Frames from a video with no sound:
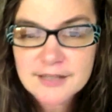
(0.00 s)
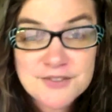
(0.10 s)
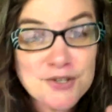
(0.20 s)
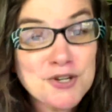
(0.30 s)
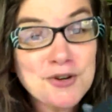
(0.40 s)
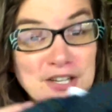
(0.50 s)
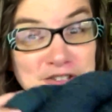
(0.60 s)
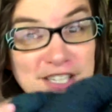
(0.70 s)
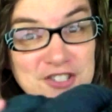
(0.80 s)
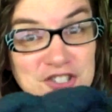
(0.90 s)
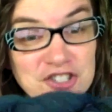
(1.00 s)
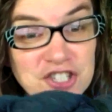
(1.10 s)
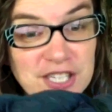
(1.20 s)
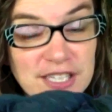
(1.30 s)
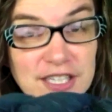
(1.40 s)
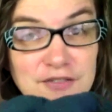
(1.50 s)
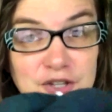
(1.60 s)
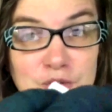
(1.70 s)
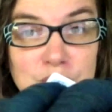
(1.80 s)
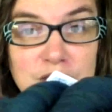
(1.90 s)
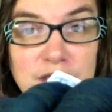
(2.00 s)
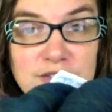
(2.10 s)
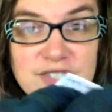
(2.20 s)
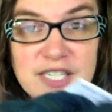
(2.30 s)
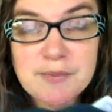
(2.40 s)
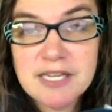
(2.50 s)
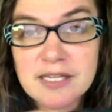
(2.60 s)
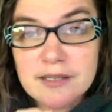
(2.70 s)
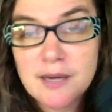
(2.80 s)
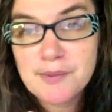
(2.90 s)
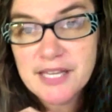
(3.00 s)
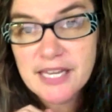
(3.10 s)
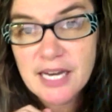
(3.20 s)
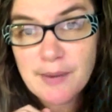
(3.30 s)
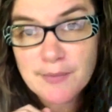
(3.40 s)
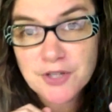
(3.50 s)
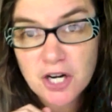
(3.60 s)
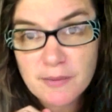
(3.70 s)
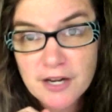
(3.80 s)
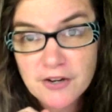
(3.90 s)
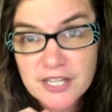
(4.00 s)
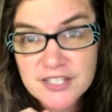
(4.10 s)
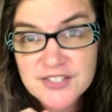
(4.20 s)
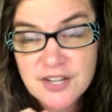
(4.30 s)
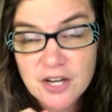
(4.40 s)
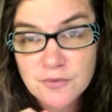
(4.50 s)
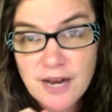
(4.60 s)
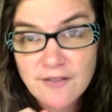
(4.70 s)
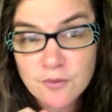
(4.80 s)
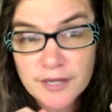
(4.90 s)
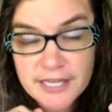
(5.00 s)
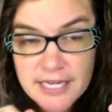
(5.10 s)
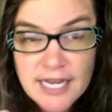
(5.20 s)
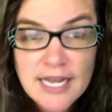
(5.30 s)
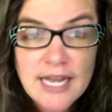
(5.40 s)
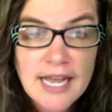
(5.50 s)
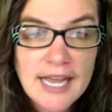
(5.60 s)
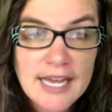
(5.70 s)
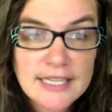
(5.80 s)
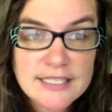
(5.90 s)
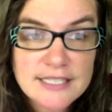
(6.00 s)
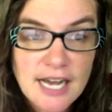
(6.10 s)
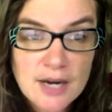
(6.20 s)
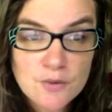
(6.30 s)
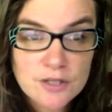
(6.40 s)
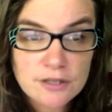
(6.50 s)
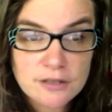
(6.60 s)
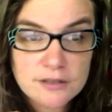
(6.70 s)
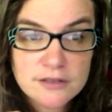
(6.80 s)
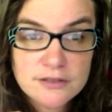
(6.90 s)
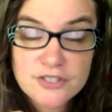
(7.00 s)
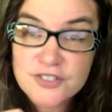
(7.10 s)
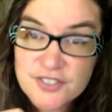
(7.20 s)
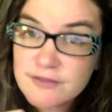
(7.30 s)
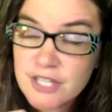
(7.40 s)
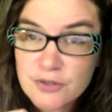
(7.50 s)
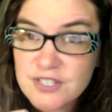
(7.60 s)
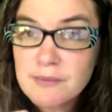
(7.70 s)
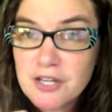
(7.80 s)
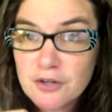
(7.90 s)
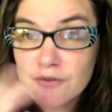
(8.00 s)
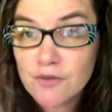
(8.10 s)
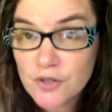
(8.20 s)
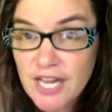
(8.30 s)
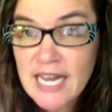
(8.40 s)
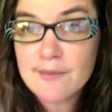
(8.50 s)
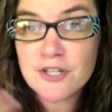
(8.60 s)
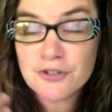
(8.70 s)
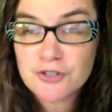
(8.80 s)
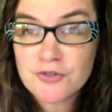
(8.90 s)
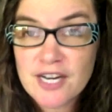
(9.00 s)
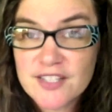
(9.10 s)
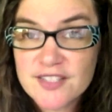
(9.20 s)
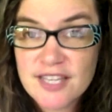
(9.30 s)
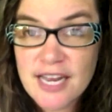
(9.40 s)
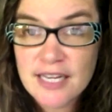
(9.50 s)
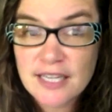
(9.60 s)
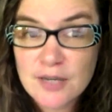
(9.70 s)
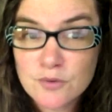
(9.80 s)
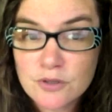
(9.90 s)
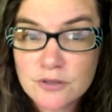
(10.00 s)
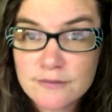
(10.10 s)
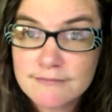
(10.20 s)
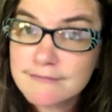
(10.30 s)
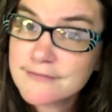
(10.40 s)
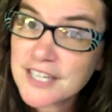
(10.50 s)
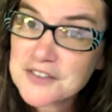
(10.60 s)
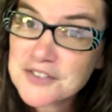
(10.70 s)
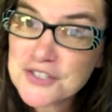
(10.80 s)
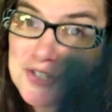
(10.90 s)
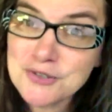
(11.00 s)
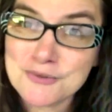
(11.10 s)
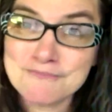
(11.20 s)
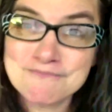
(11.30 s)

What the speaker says: So congratulations, Sheila. If you will send me a PM, I'm Dark Matter Knits on Ravelry, and I will just, you know, send me your full name and your address, and I will get this to you.